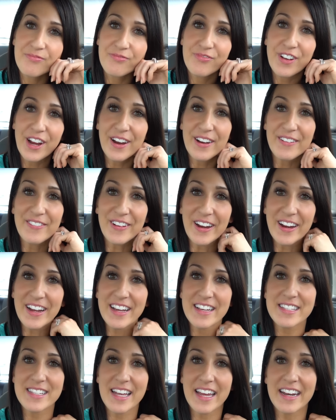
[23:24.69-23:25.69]
Very,
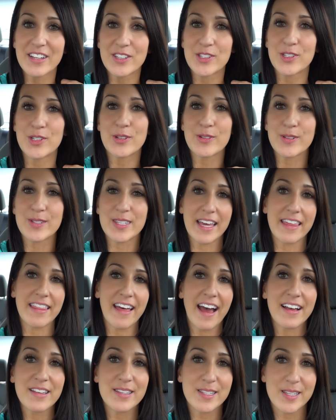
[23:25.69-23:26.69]
very excited to say
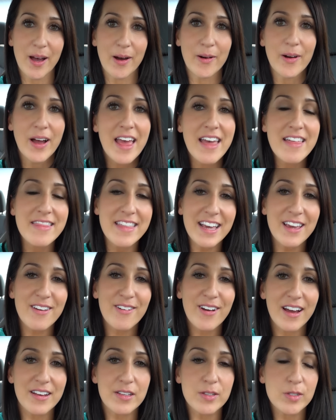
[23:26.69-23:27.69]
that. So thank
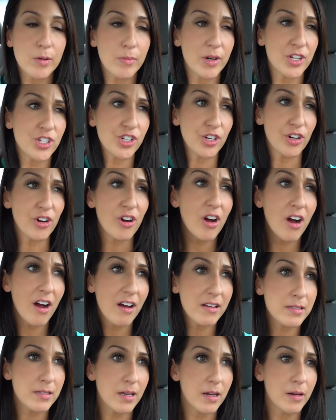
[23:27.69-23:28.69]
you guys so much. You're
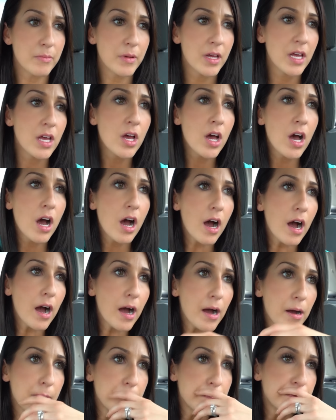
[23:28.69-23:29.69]
awesome.
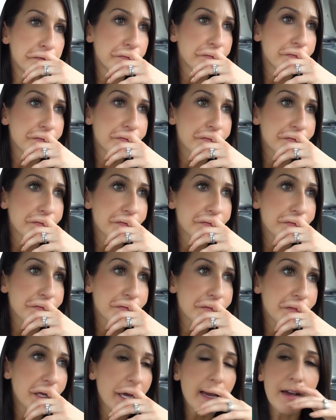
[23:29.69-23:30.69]

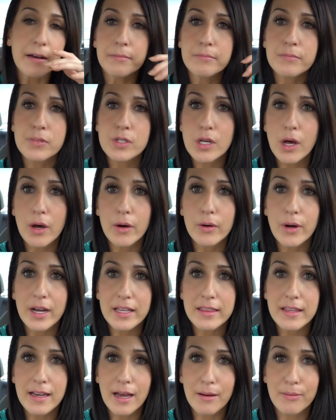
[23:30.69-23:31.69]
Yeah, so I
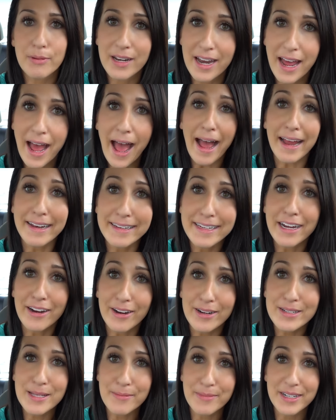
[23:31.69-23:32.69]
think I'm going to end
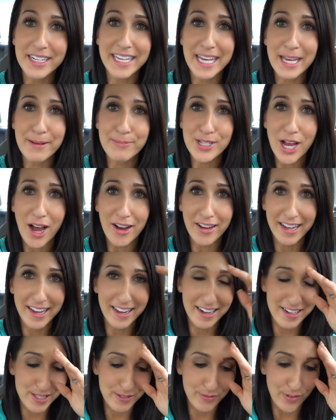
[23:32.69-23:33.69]
here because I'm going to keep talking
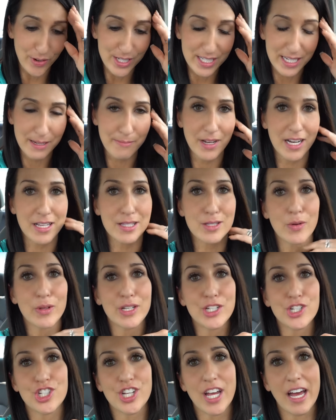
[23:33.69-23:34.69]
and it's 14 minutes.
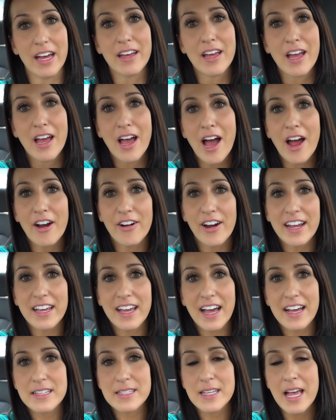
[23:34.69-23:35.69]
Holy shit. All right,
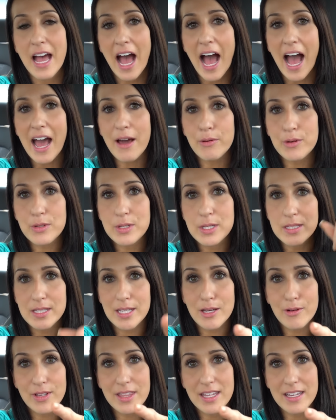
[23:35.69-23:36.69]
guys, I will
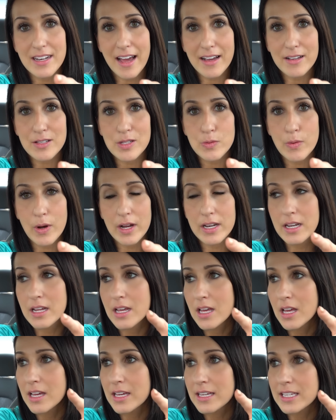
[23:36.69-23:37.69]
see you in the next one.
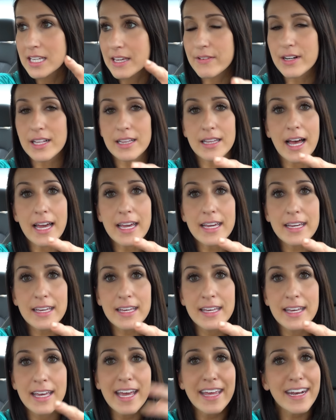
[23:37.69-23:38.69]
Give it a
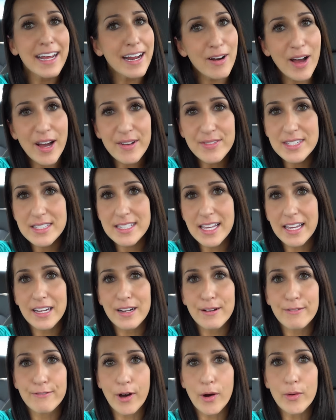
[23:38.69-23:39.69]
like. And I don't have to tell
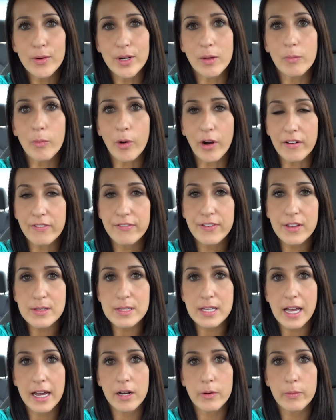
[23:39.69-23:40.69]
you to vote anymore. It
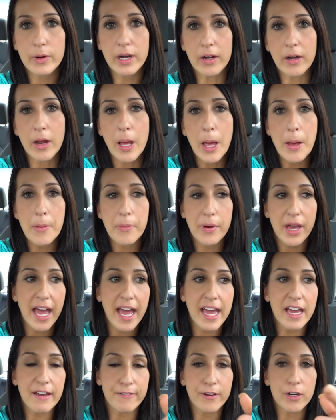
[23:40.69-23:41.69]
feels kind of weird. But
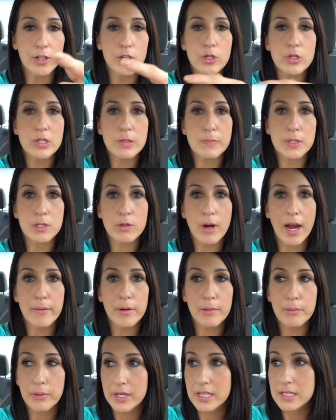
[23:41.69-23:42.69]
hey, if you're a new
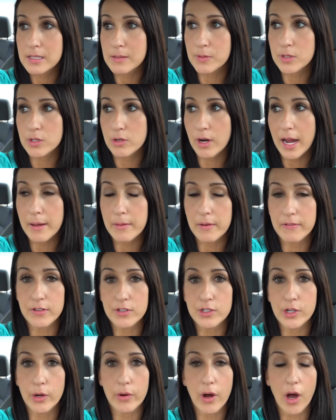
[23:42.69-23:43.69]
subscriber, please subscribe if you
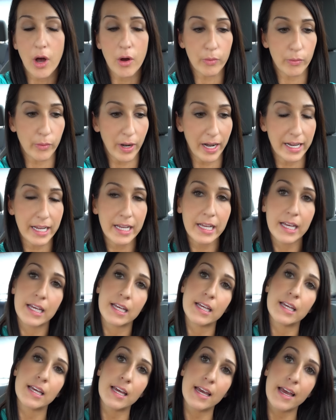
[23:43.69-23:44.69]
don't already.
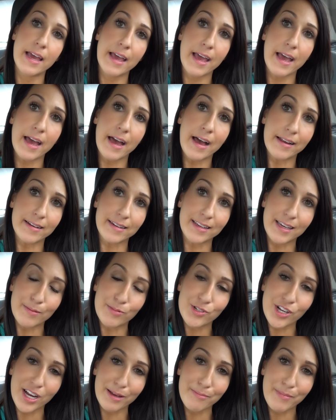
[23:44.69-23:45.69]
And
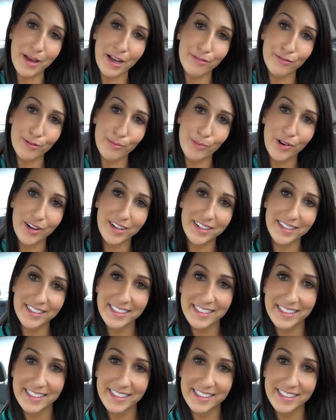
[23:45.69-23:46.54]
keep checking back for more.